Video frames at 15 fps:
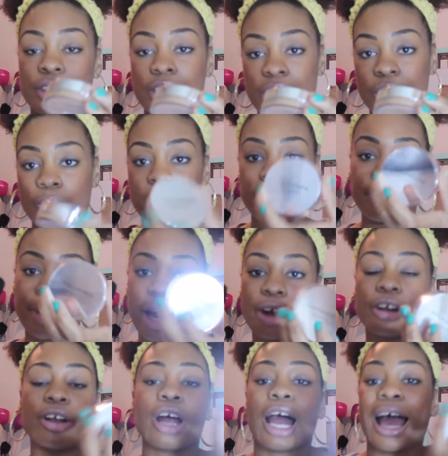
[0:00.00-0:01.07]
Liquid and
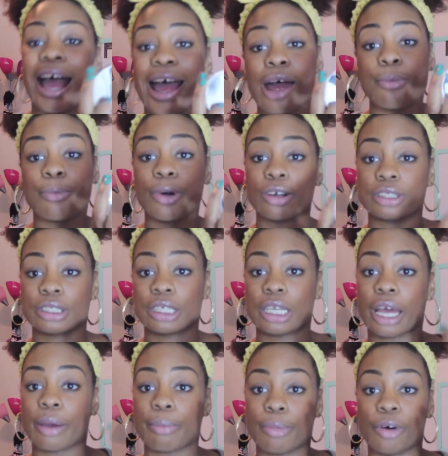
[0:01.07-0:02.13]
powder. I personally
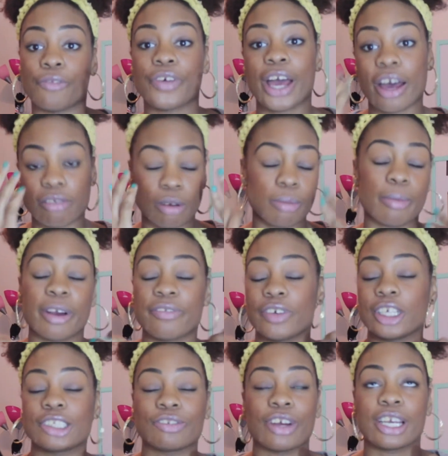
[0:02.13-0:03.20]
like both. I have them on my
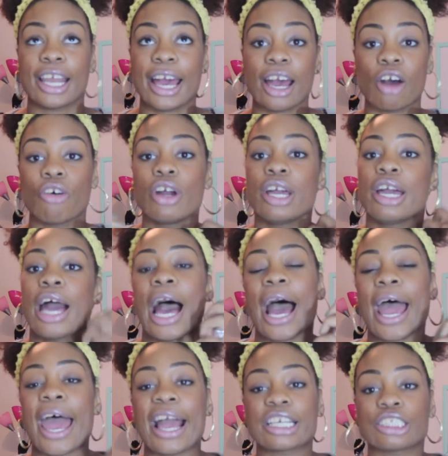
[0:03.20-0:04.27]
face right now.
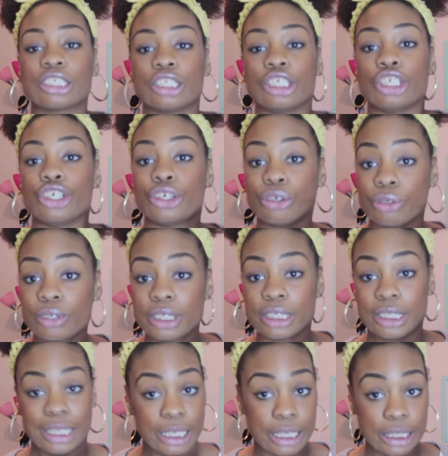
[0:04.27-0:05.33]
I actually
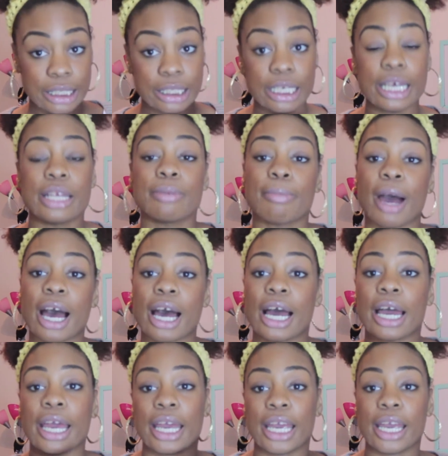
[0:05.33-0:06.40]
used this in
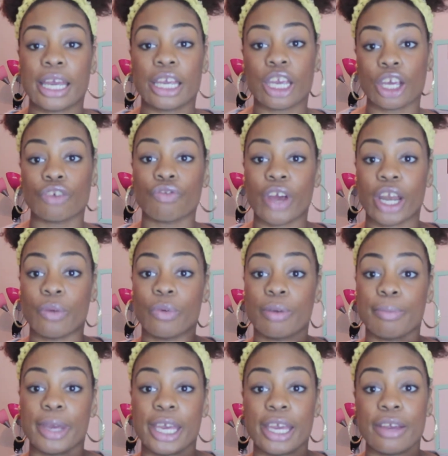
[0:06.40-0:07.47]
my Get Ready
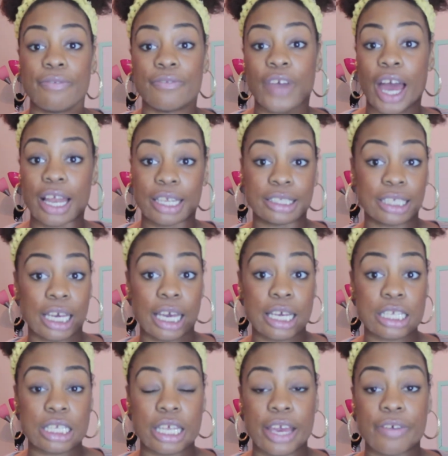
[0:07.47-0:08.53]
With Me
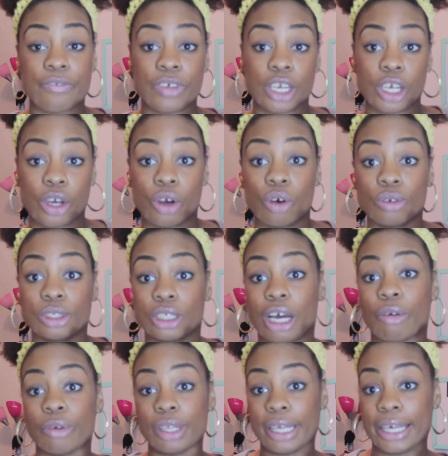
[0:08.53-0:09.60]
Valentine's Day video, so I
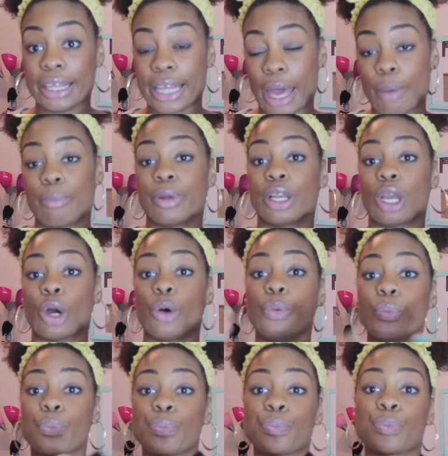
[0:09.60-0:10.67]
will link that
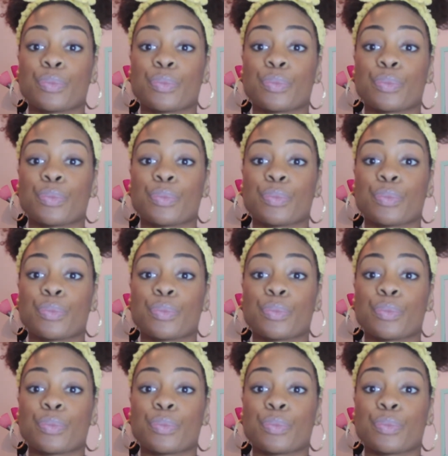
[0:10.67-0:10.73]
below.